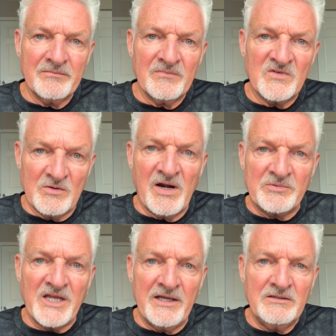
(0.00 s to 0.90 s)
See what I'm
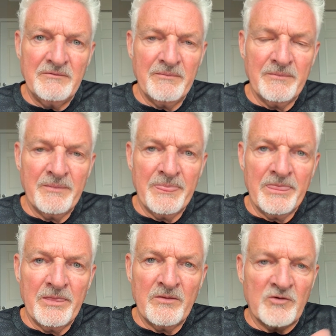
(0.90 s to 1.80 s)
saying?
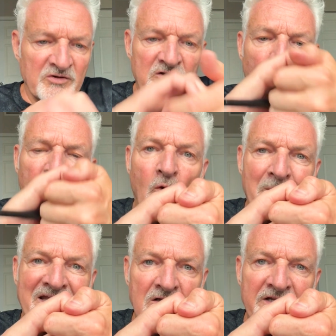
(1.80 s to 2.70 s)
There was no
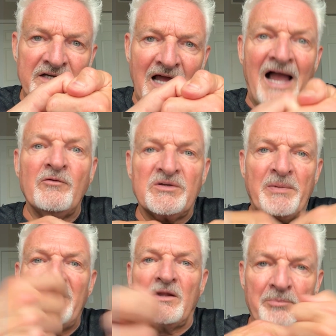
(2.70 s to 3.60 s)
commingling. I was
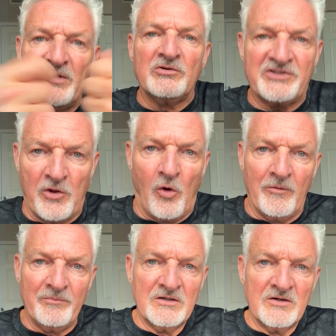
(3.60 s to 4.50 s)
paying the bills though.
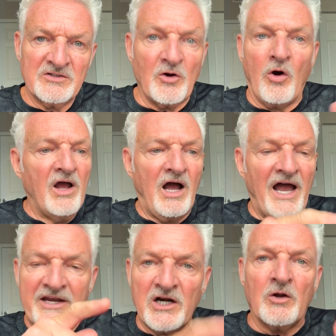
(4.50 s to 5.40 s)
So
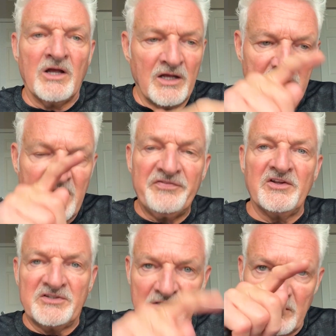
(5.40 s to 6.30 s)
I could have cut
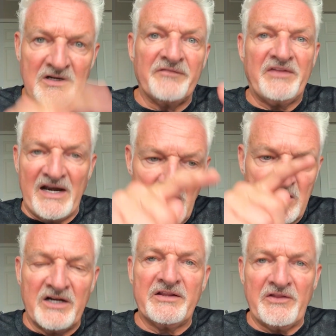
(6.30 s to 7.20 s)
this out, cut that out,
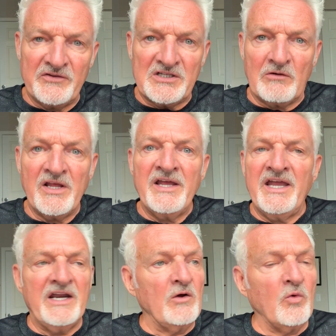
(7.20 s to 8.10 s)
cut this out,
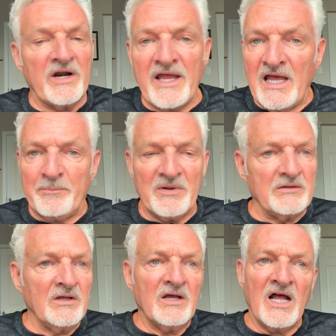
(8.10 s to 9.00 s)
and it would have
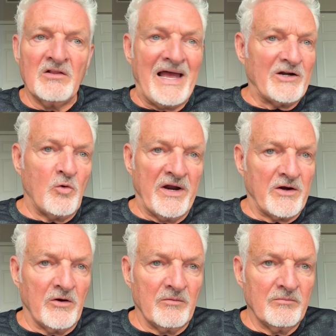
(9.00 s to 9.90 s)
happened a lot quicker.